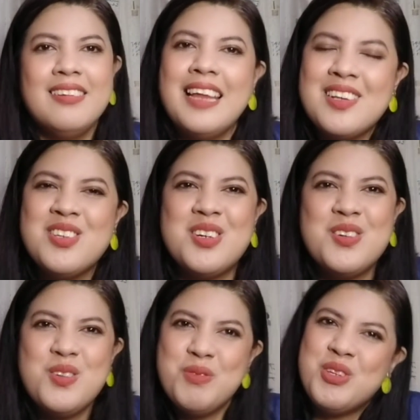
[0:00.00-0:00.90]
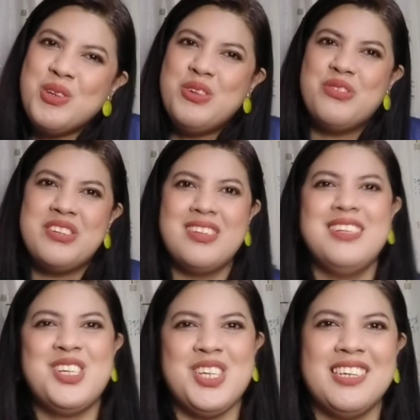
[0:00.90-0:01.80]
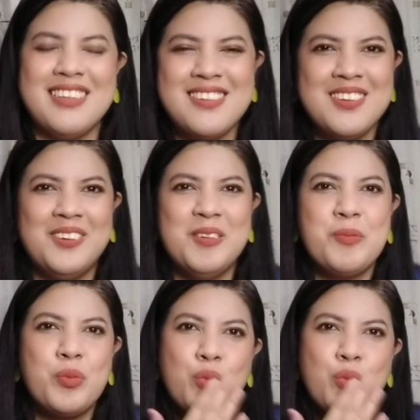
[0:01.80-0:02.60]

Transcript: next year's Miss Universe edition. So